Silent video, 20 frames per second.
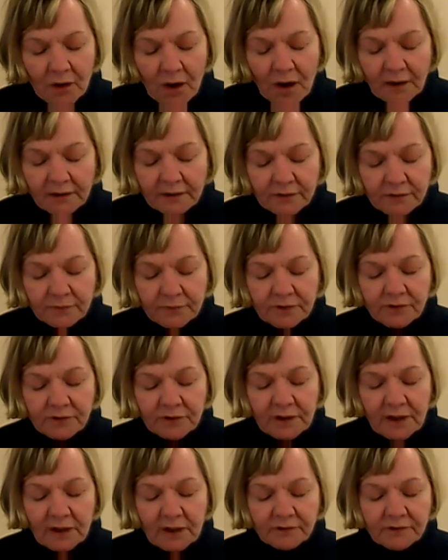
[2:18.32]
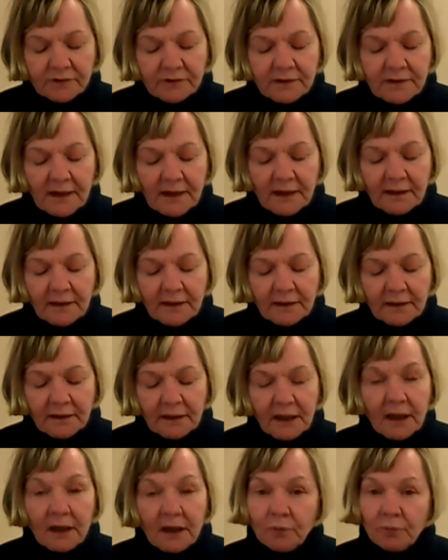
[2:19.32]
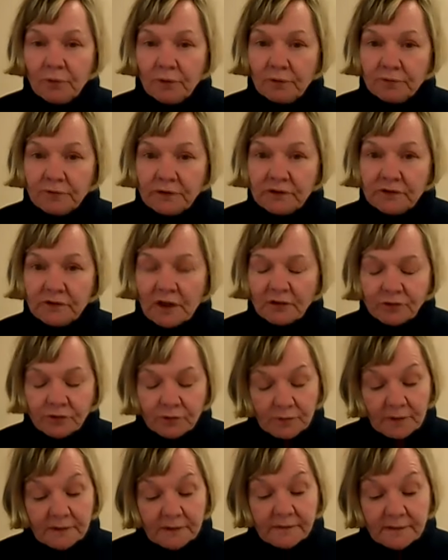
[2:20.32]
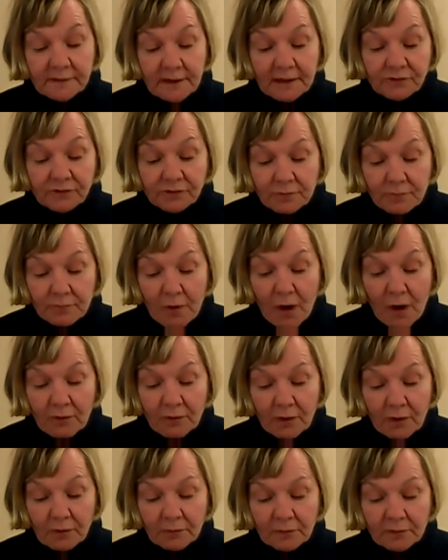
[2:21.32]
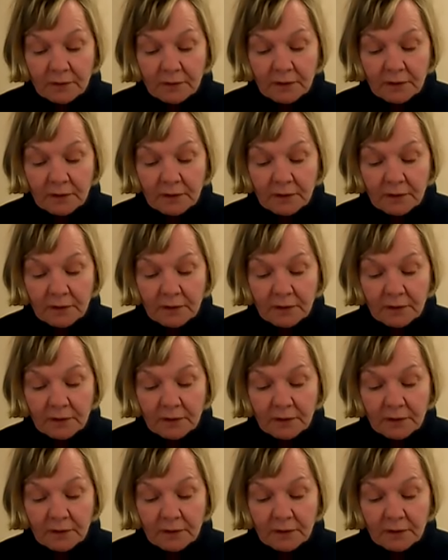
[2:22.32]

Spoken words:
God is reaching out today and will reach out to us again tomorrow.